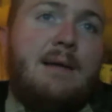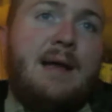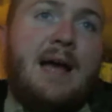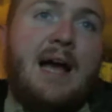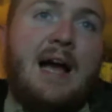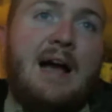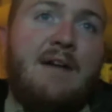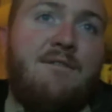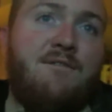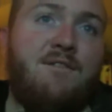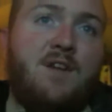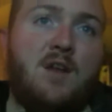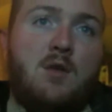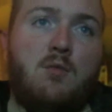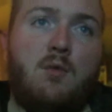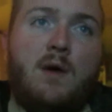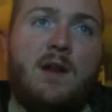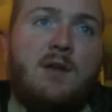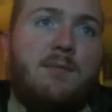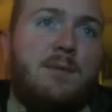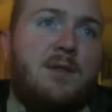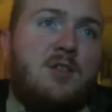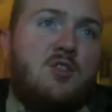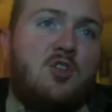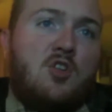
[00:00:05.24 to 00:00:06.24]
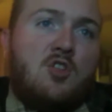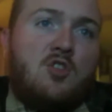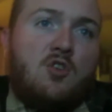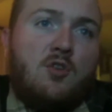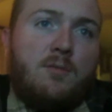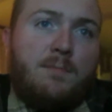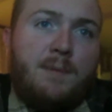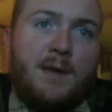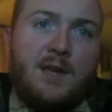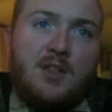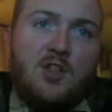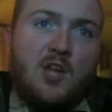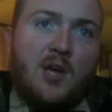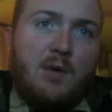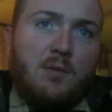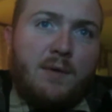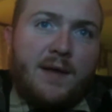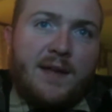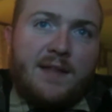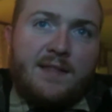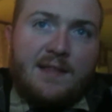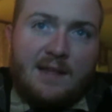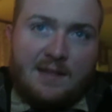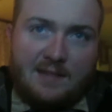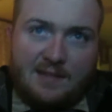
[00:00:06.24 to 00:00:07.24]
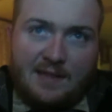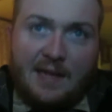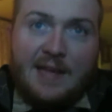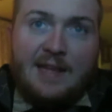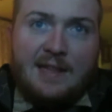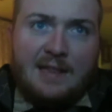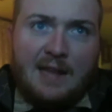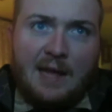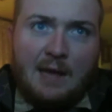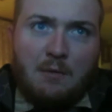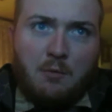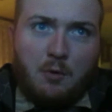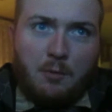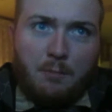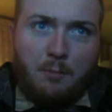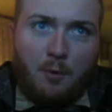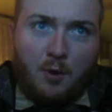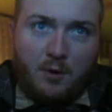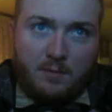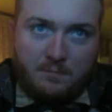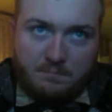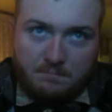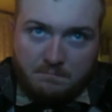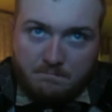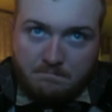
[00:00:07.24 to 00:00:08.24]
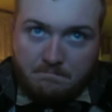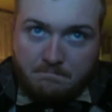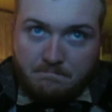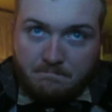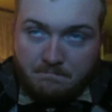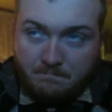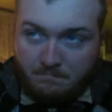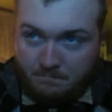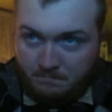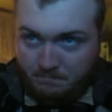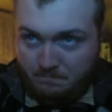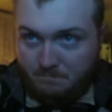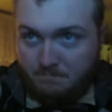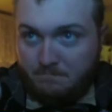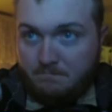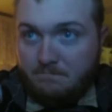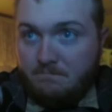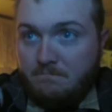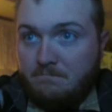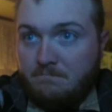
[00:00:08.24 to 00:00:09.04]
now for the weather magician, PJ Wiggins, a late night report. Tuesday